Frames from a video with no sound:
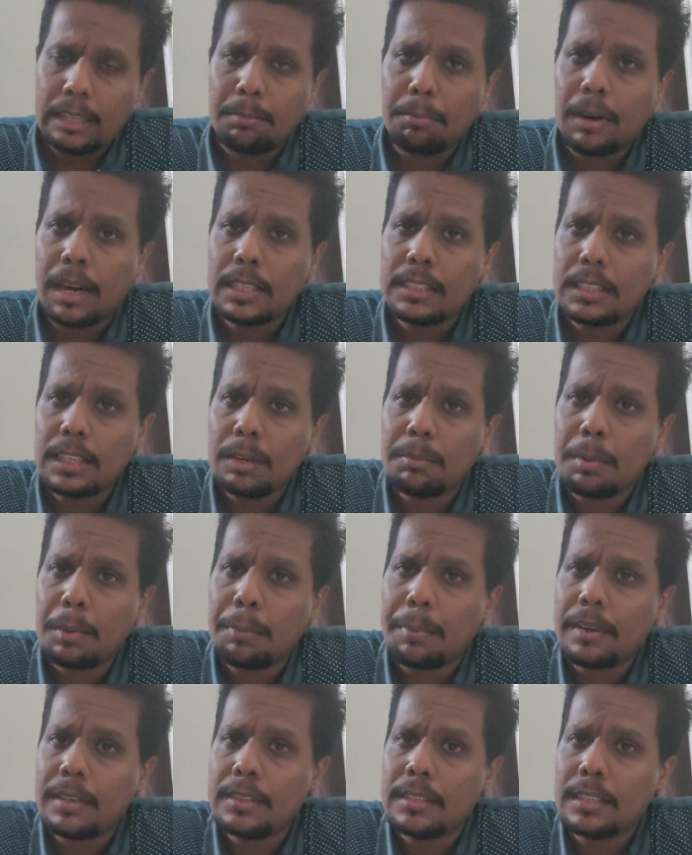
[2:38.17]
the marginal
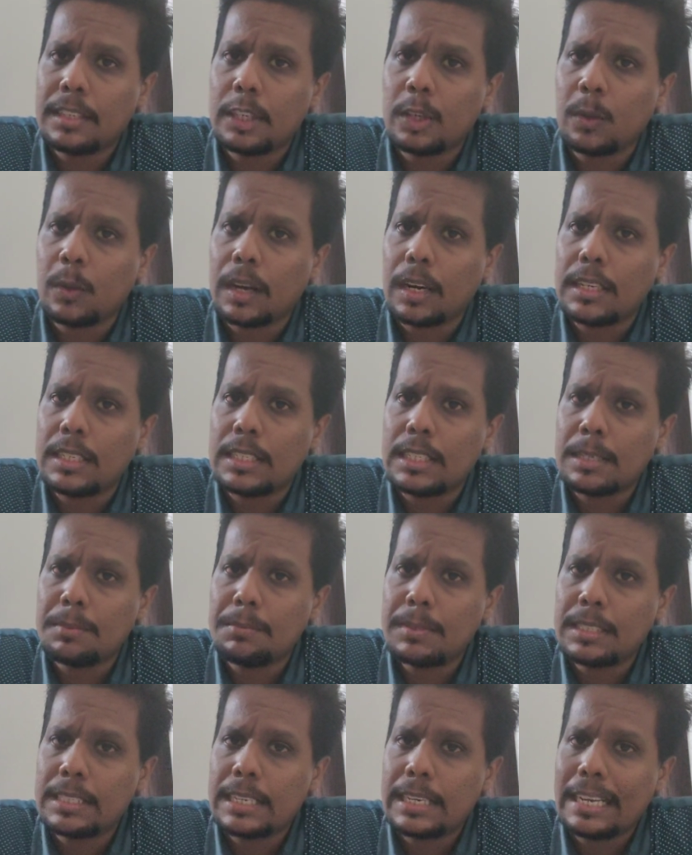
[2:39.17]
propensity to
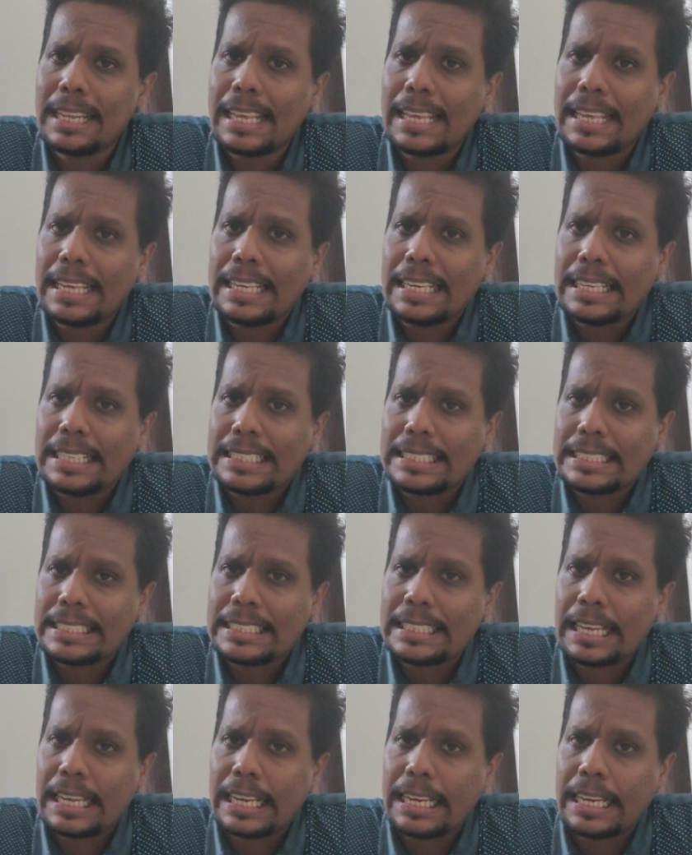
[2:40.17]
consumption
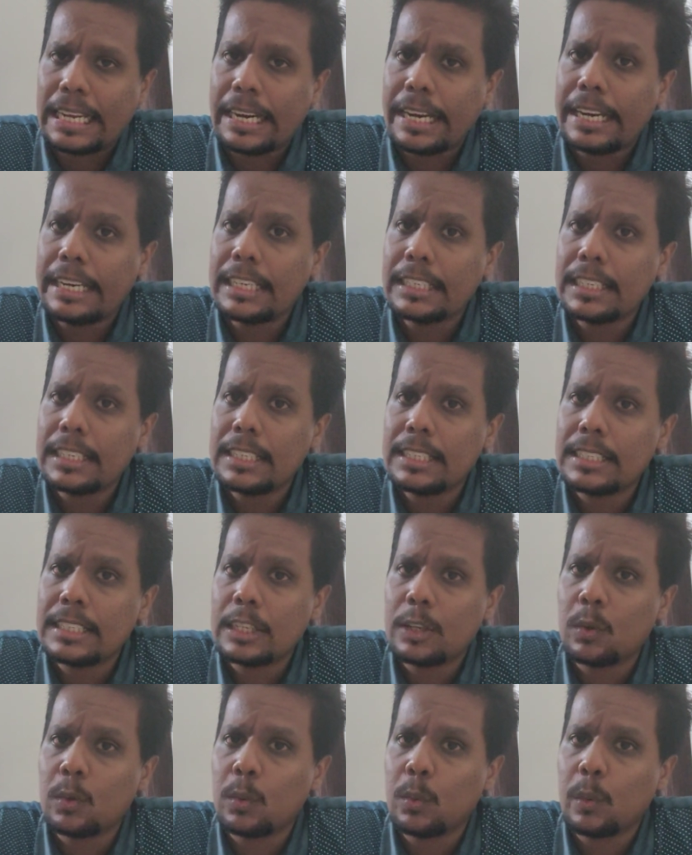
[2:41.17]
is greater than
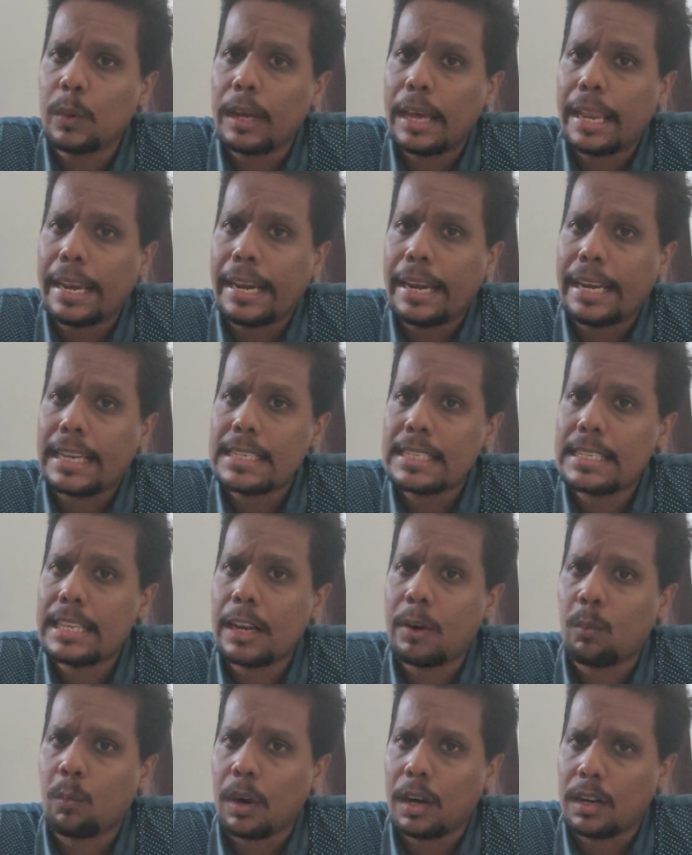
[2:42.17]
0 and less
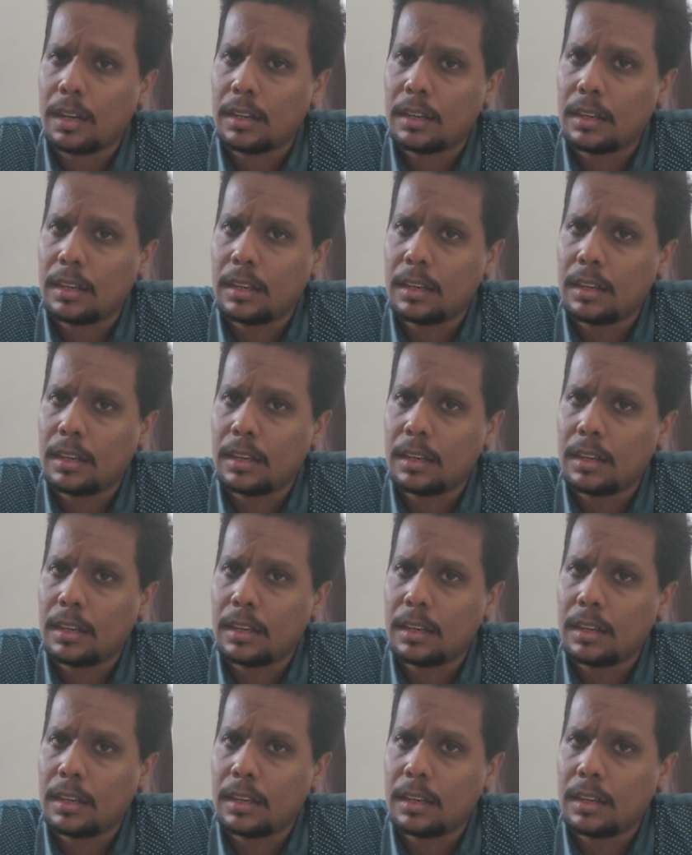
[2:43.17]
than 1?